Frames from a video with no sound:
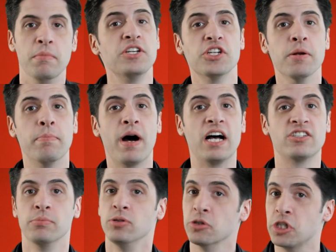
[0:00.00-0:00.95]
Mission
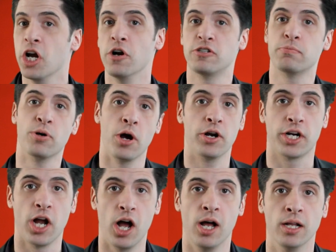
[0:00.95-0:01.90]
Impossible Ghost
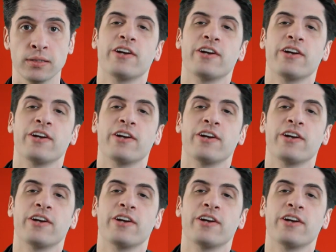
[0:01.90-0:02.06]
Protocol.